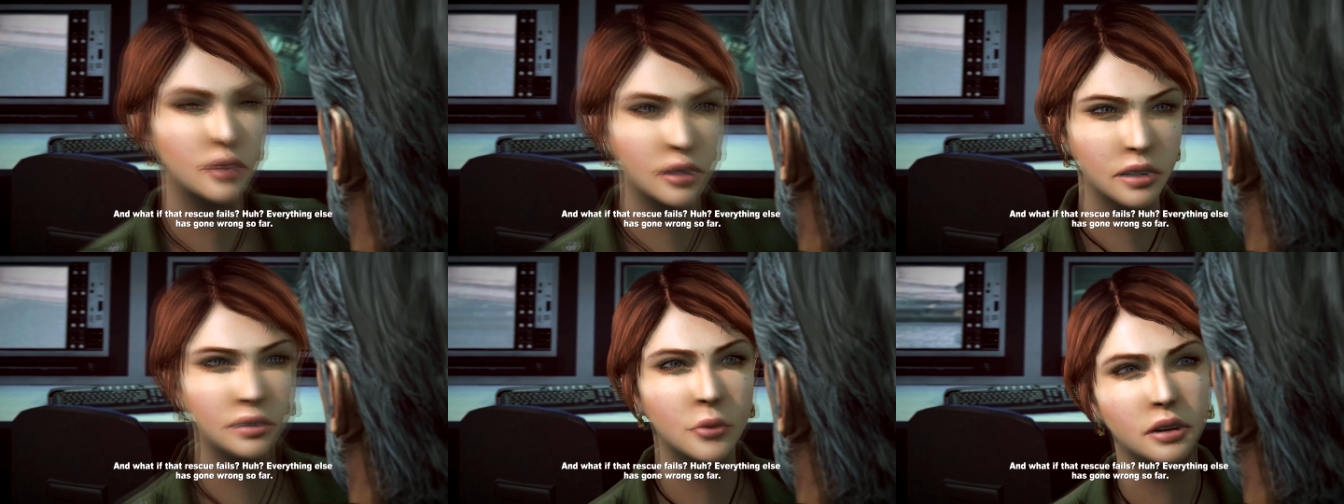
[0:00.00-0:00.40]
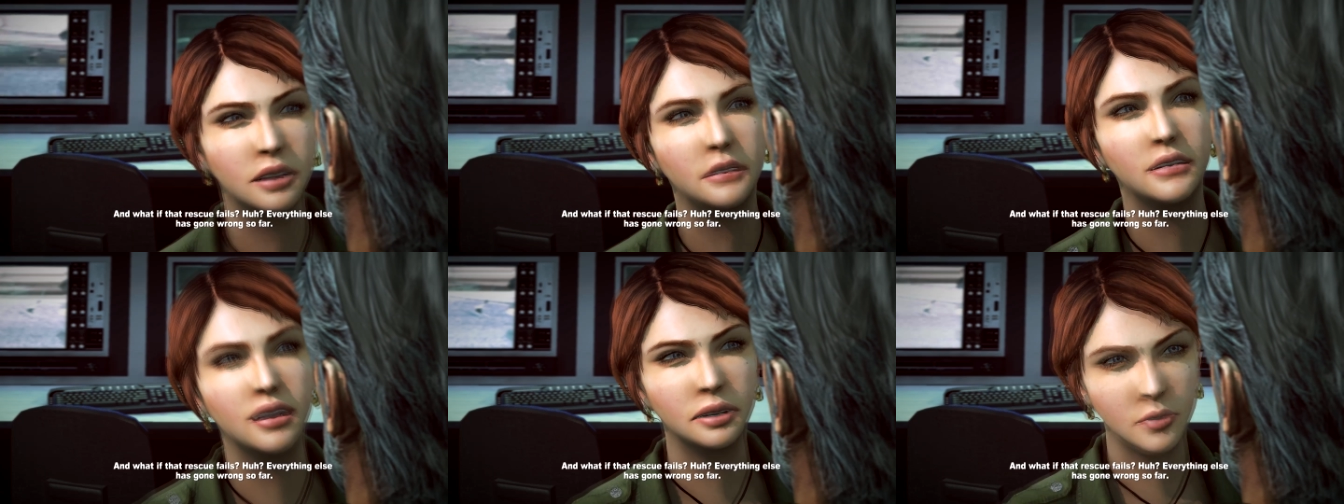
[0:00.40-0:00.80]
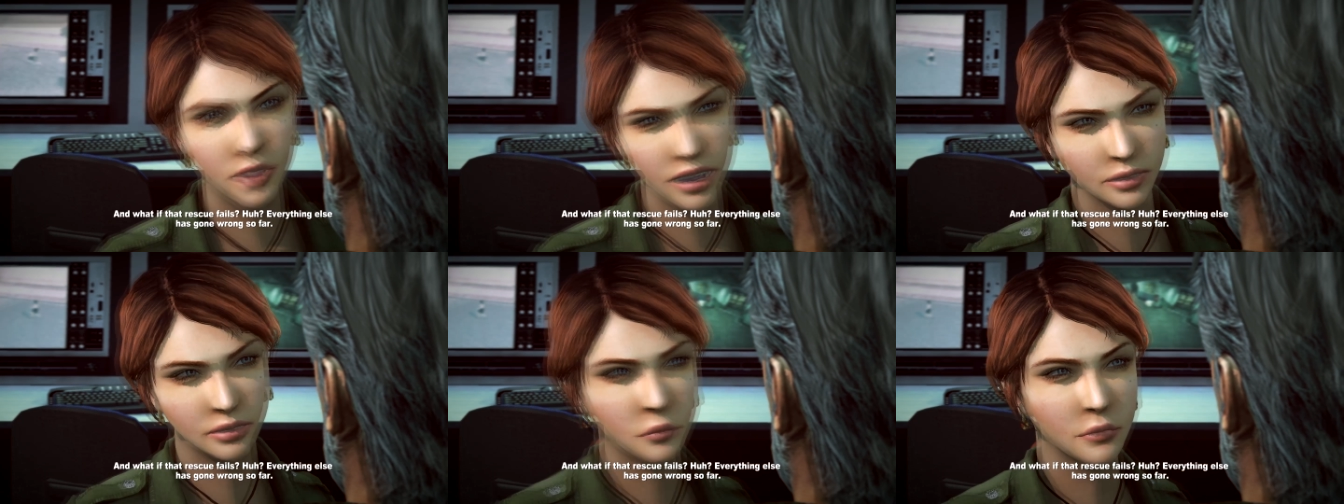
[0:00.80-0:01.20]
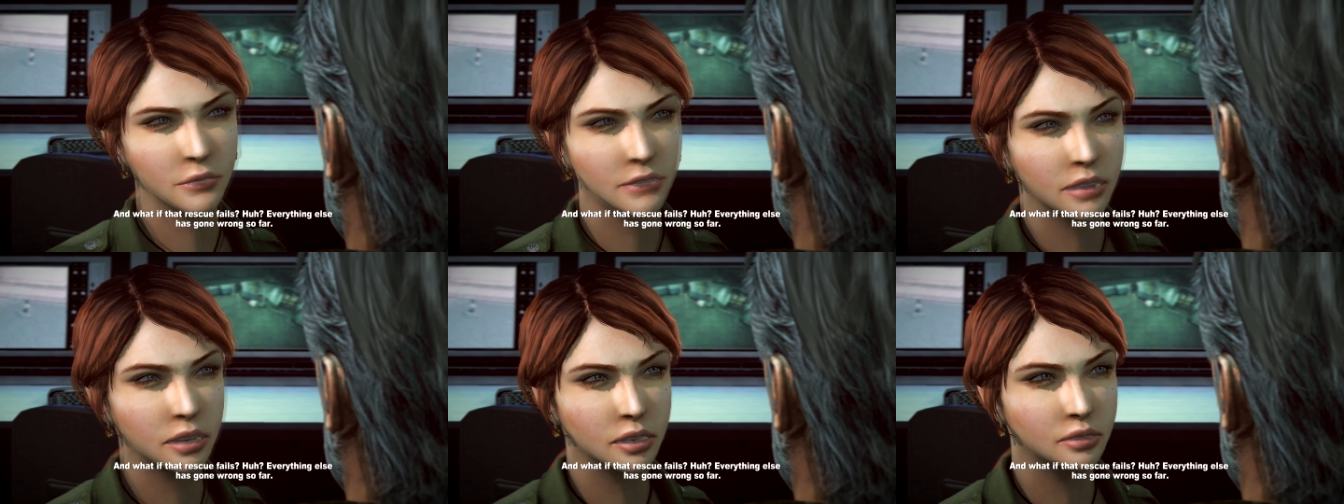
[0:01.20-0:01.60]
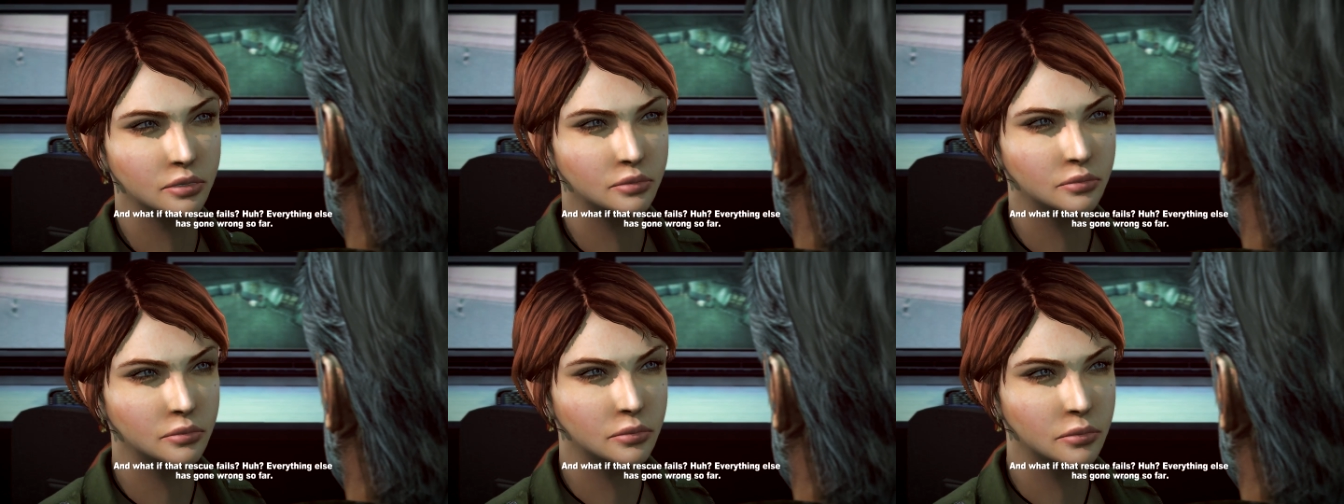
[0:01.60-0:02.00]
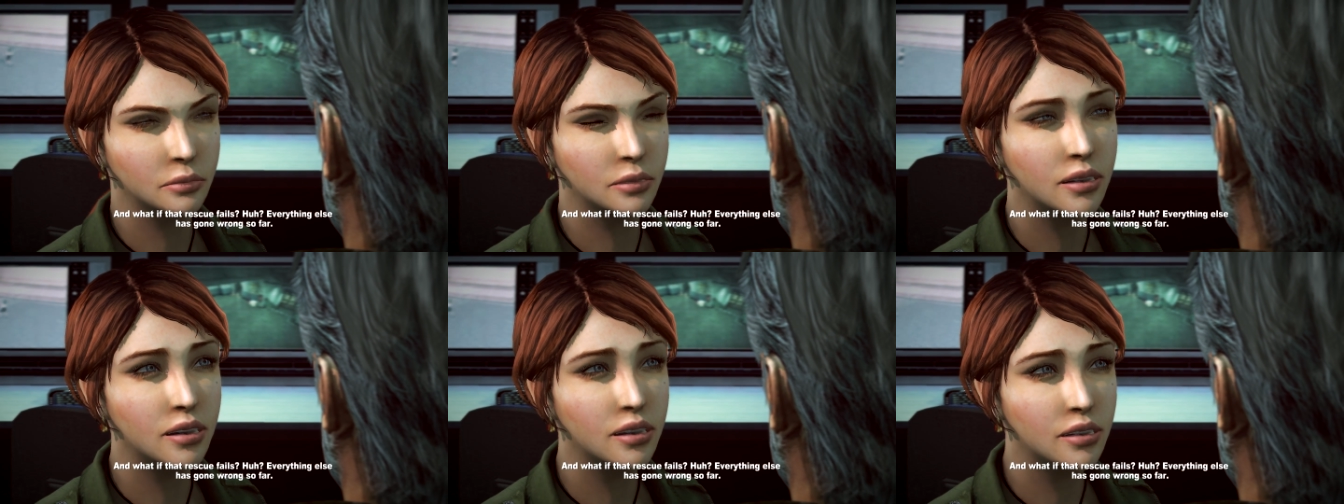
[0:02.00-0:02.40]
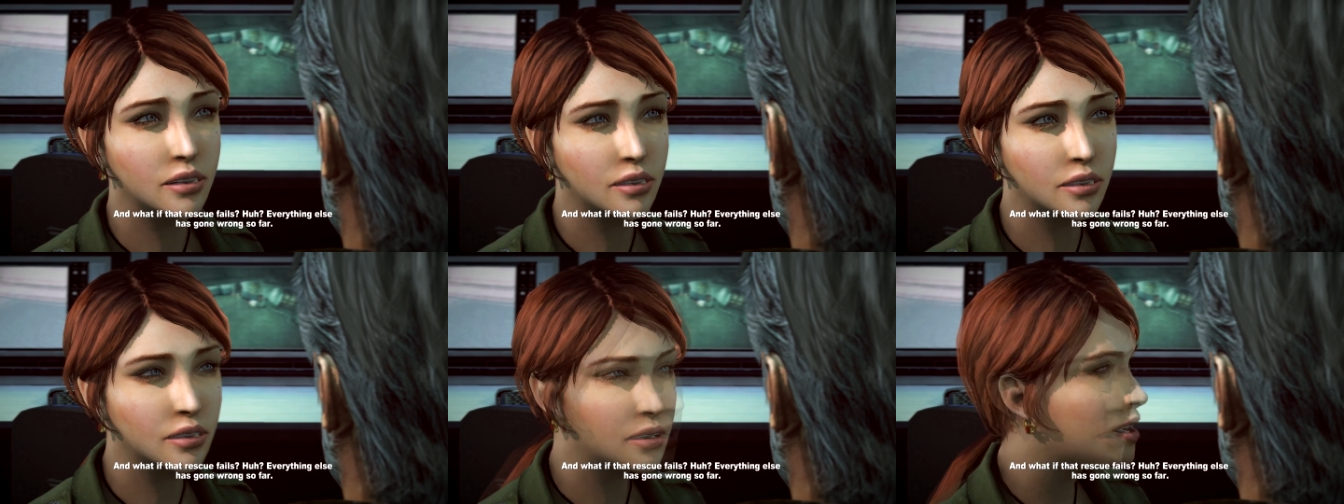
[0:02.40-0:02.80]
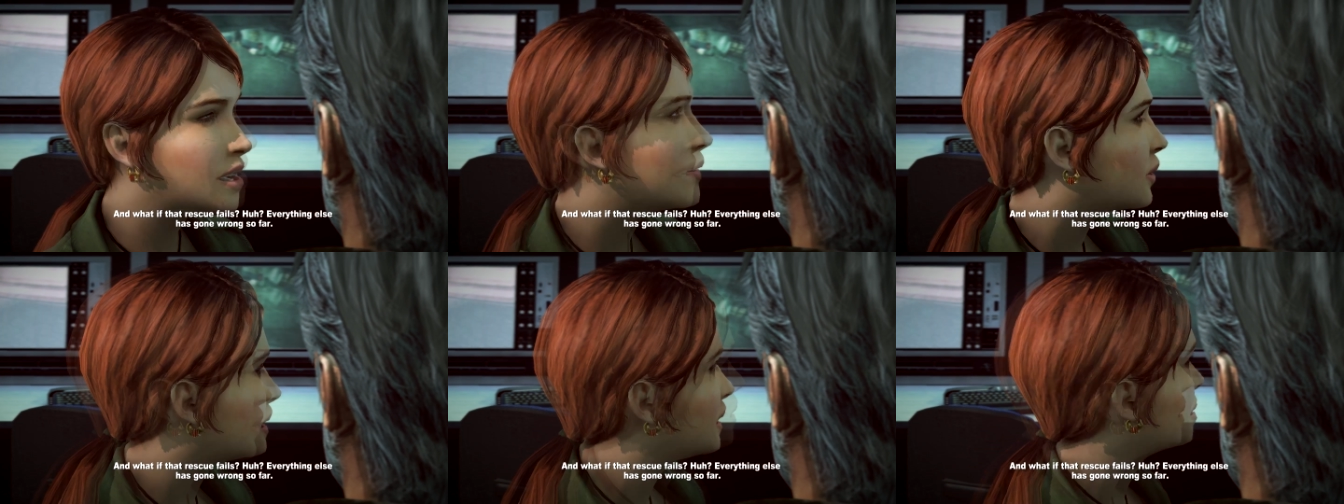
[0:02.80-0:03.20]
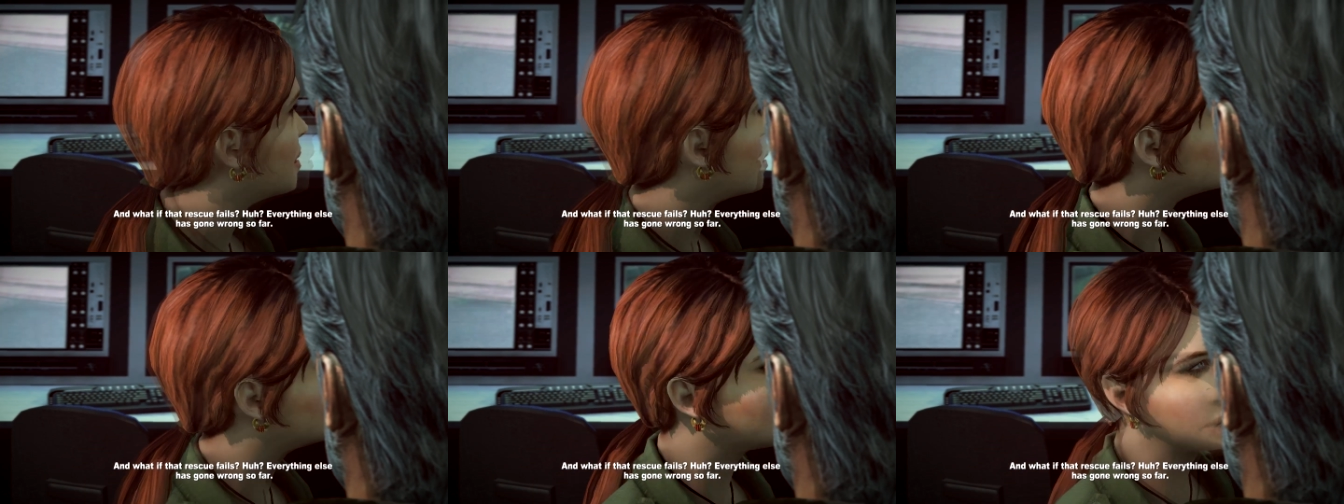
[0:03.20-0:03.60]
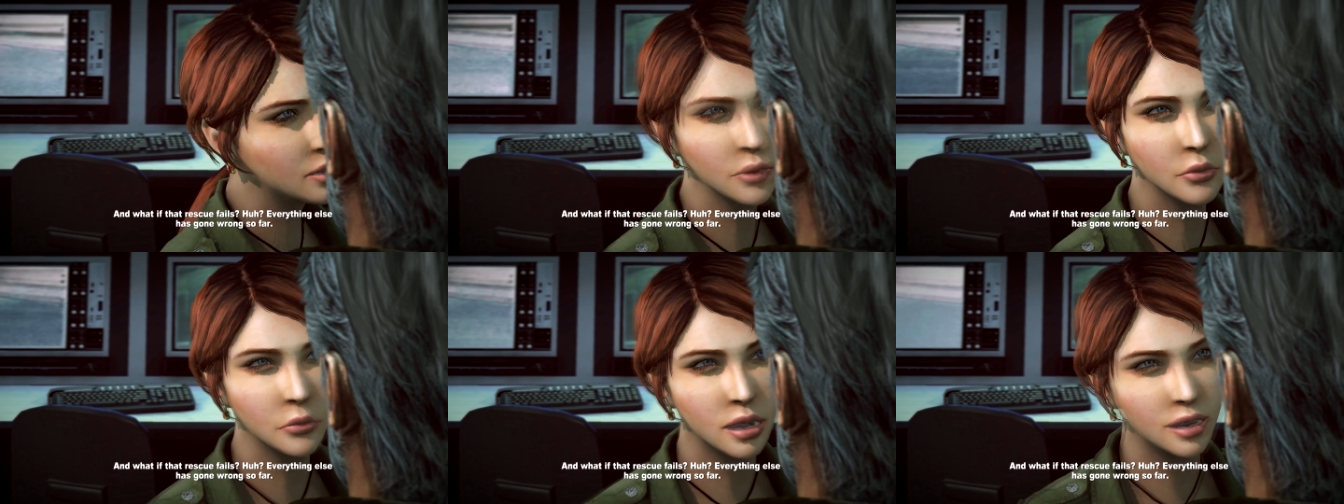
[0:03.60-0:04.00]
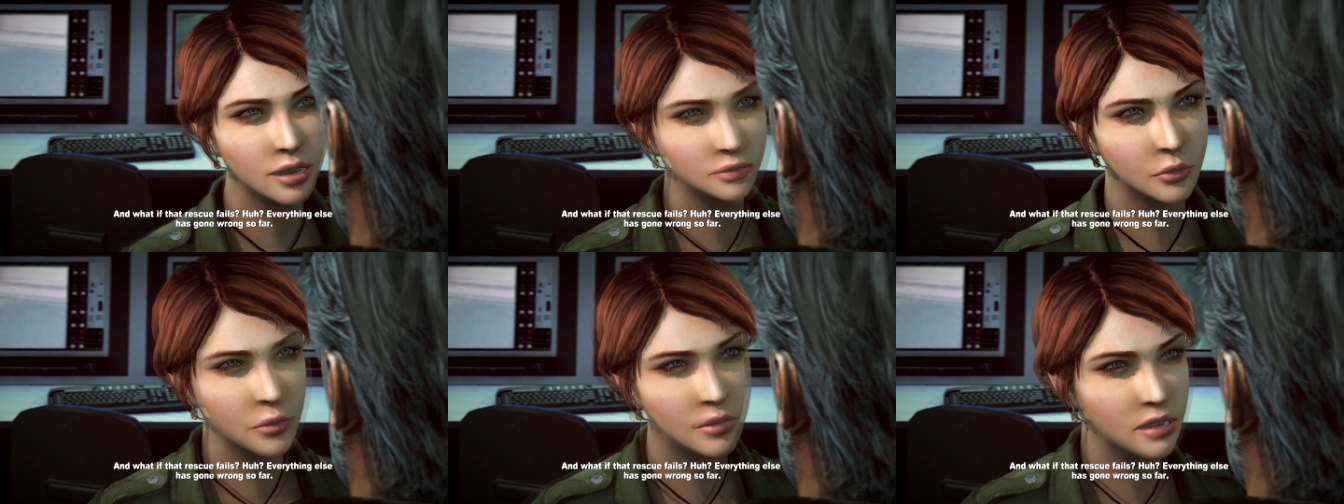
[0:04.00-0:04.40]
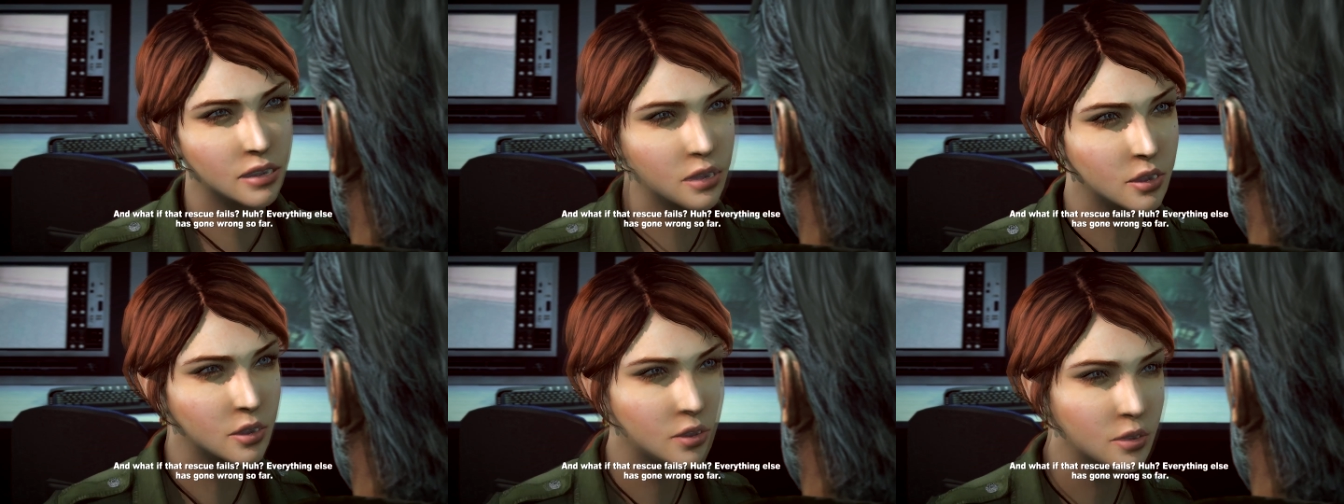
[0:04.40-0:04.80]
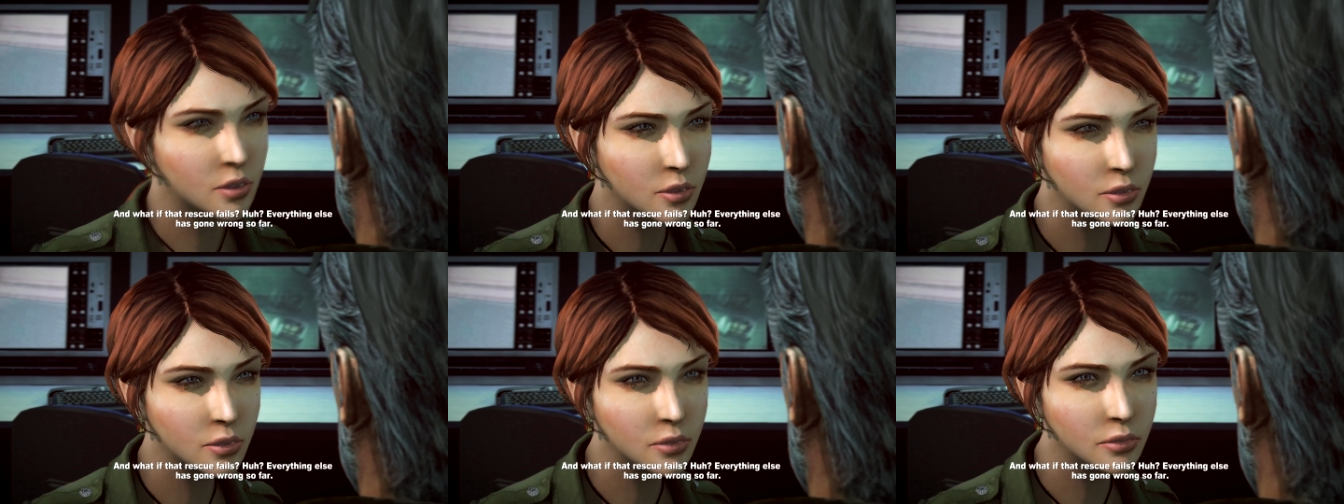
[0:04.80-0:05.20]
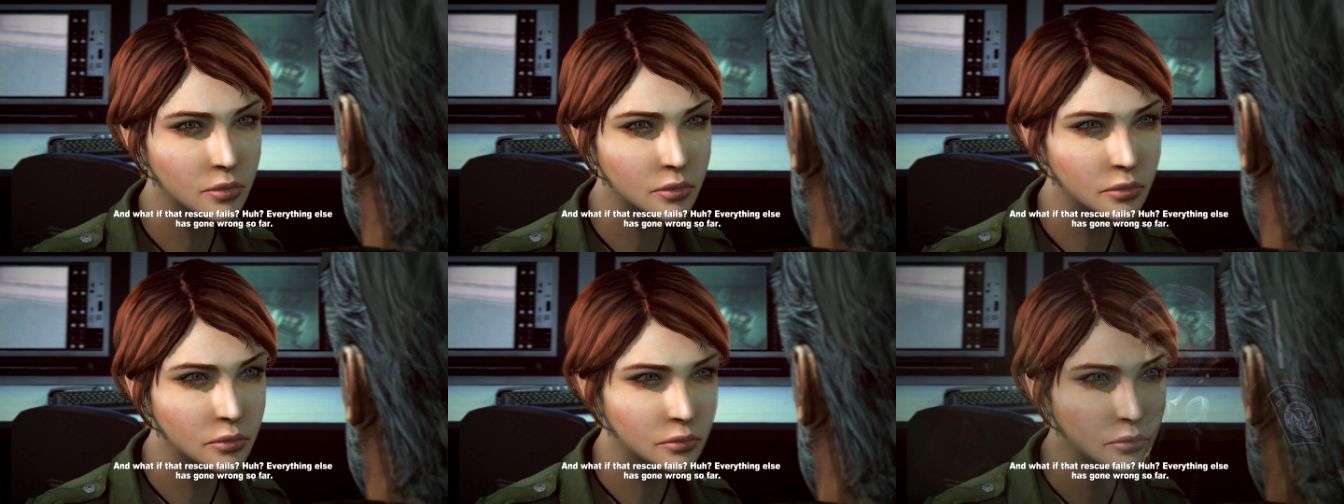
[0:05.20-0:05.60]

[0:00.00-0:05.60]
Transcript: And what if that rescue fails? Huh? Everything else has gone wrong so far. No, uh, we beat